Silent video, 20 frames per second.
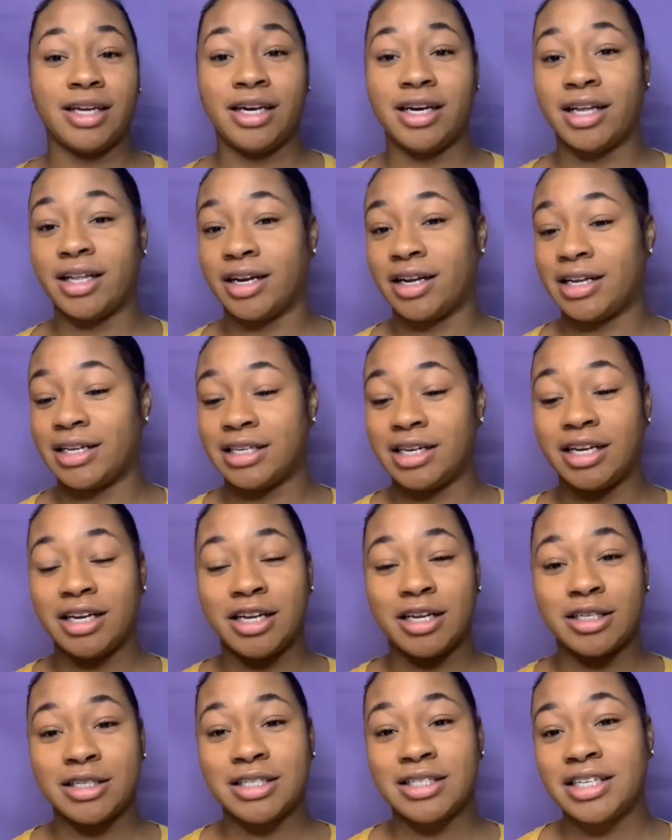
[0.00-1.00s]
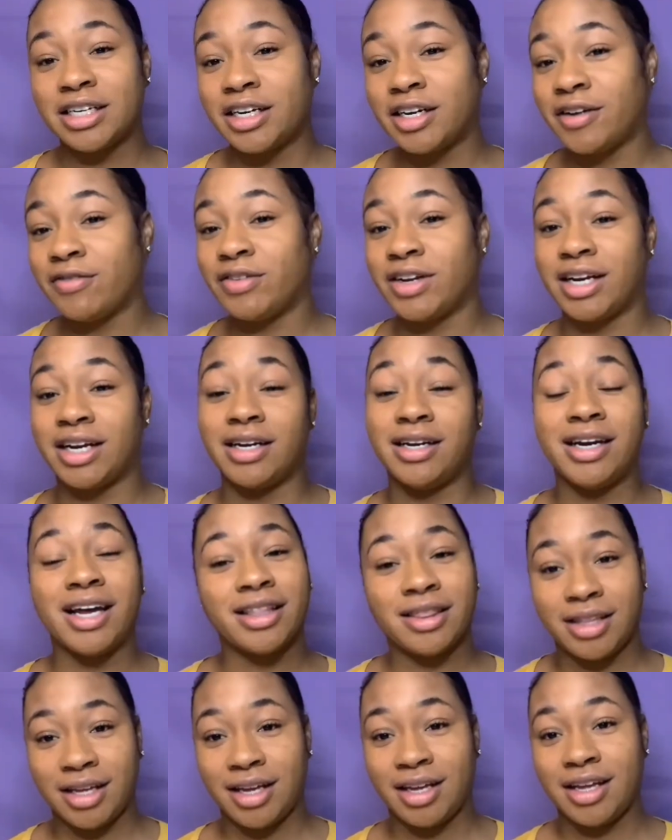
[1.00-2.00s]
none of his stuff,
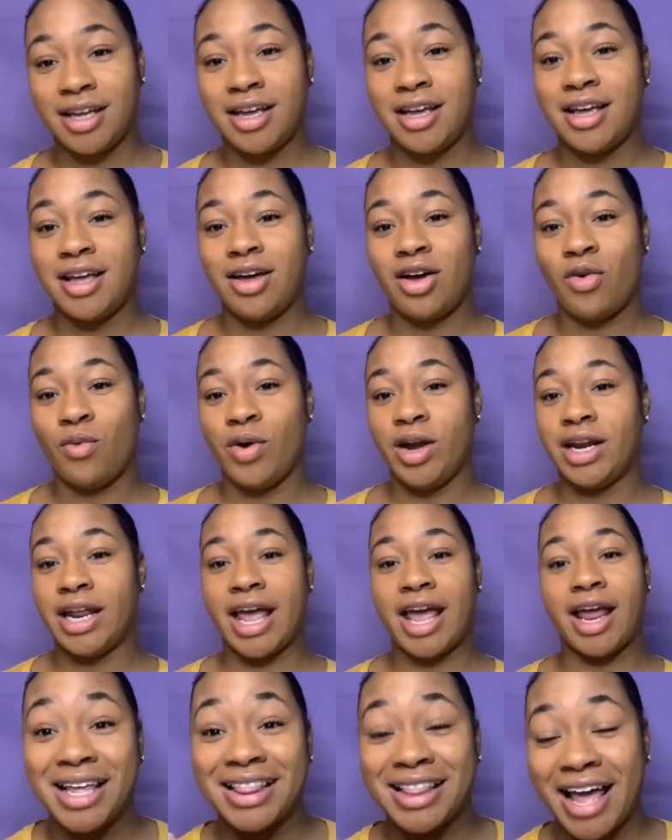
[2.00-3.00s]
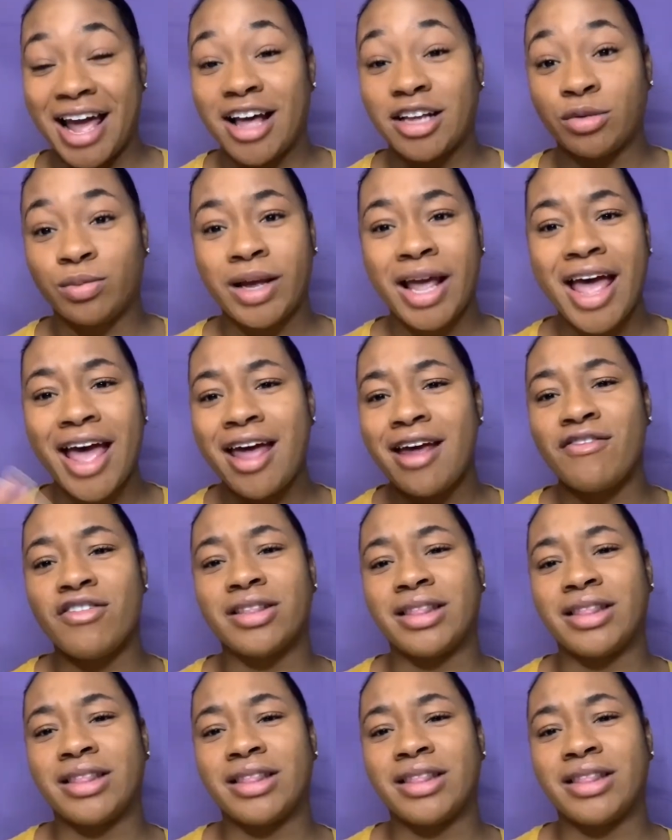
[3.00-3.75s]
nothing. We had the house, we had everything